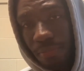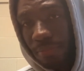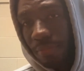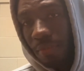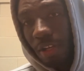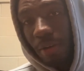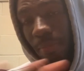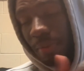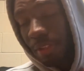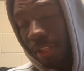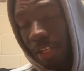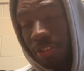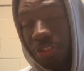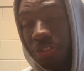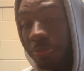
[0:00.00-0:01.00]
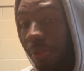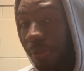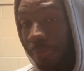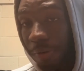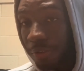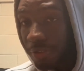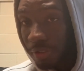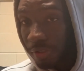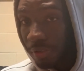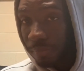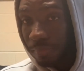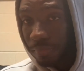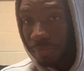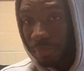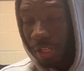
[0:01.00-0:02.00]
I mean, that's just me personally.
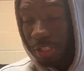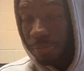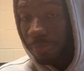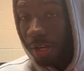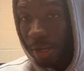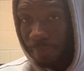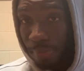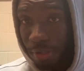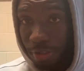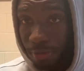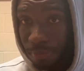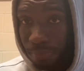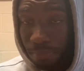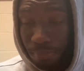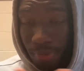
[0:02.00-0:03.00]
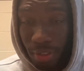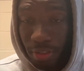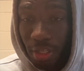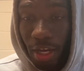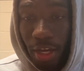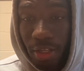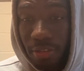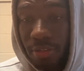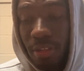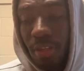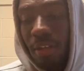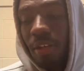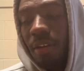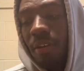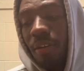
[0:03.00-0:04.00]
That's my opinion. But guys,
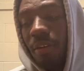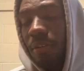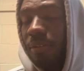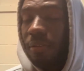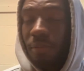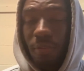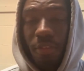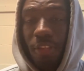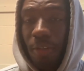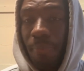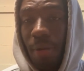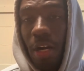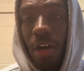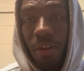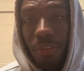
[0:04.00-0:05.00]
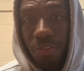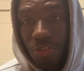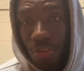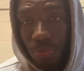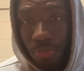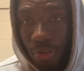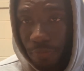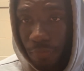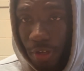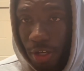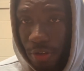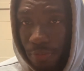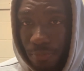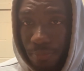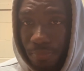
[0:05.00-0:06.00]
the power of the
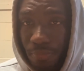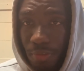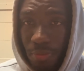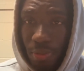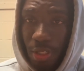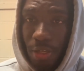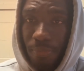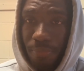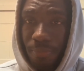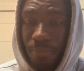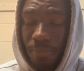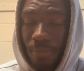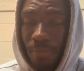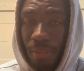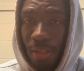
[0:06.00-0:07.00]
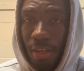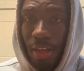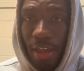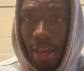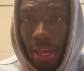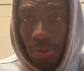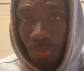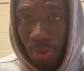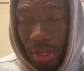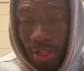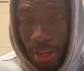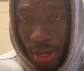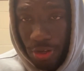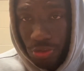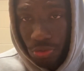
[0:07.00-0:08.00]
2.5, okay? Add
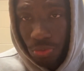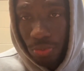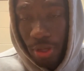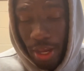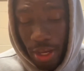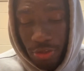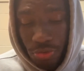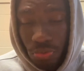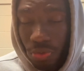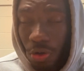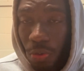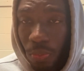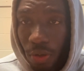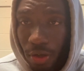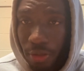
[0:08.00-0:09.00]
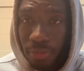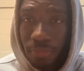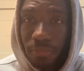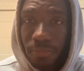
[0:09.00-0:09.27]
weight as you go on.